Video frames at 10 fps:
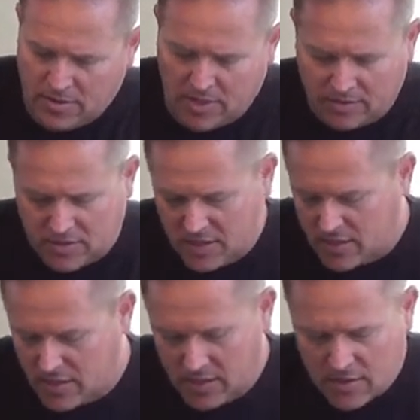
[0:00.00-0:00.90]
DFC
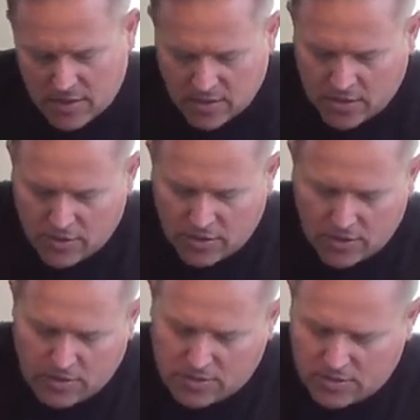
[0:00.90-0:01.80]
kit,
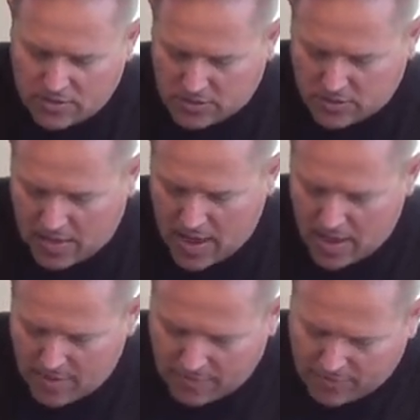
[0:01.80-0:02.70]
you notice you'll
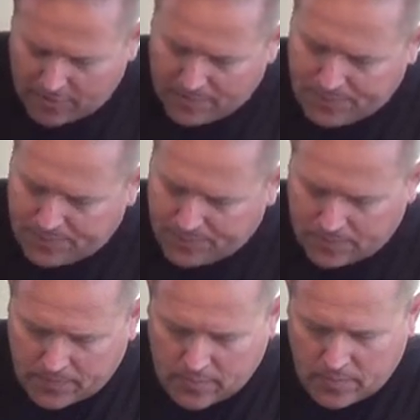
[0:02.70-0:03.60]
have
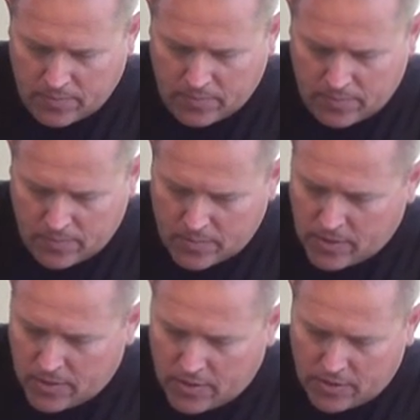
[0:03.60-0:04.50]

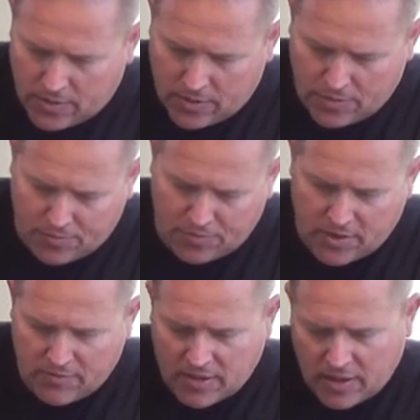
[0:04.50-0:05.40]

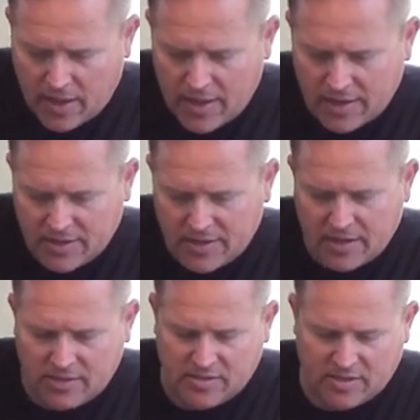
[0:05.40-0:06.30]
3 of the Align
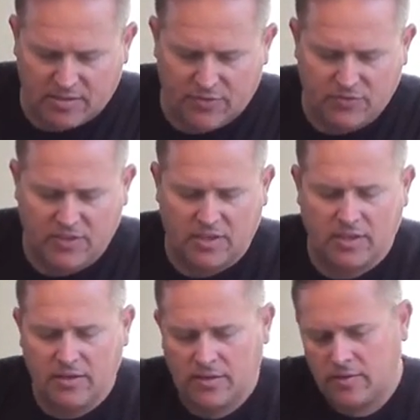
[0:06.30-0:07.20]

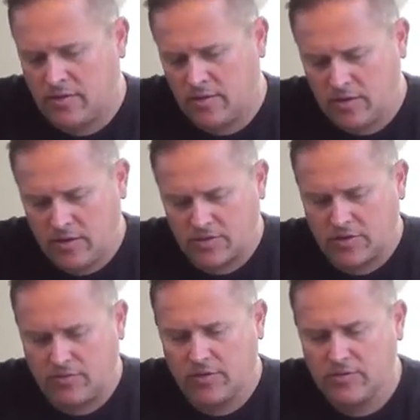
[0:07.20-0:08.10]
DS615
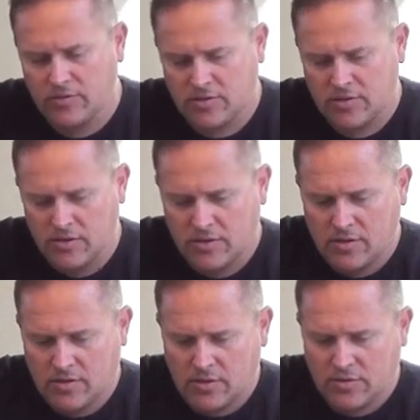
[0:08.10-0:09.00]
servos.
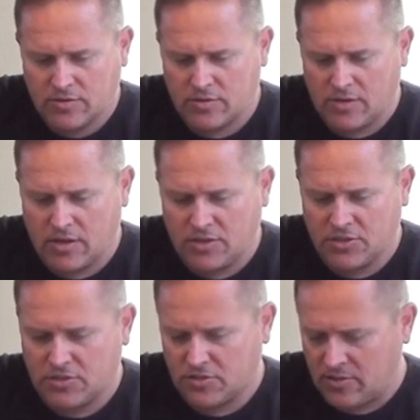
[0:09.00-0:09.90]
Those are
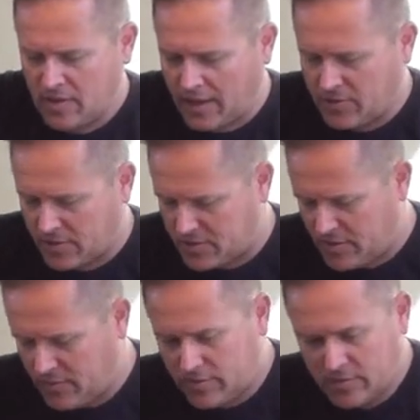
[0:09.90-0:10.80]
digital high torque
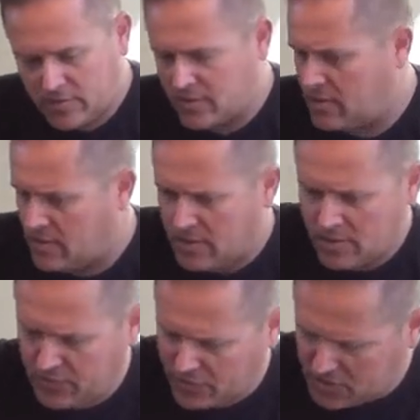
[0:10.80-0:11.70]
servos.
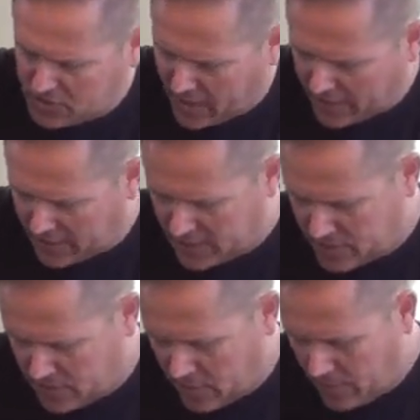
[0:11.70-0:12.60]
It's for your cyclic
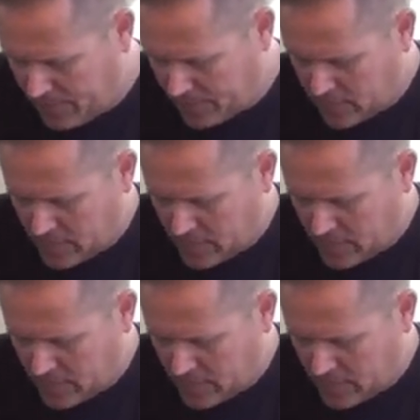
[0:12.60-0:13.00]
control,